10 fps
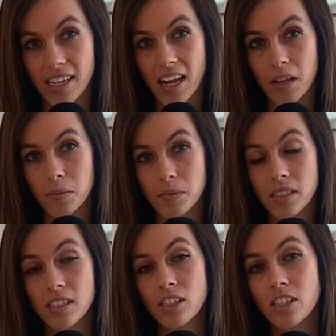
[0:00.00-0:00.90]

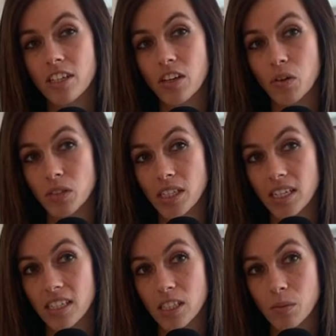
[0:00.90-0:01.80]
helped to
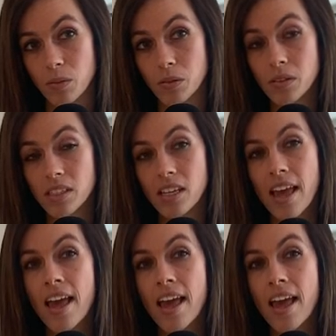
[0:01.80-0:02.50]
negotiate disputes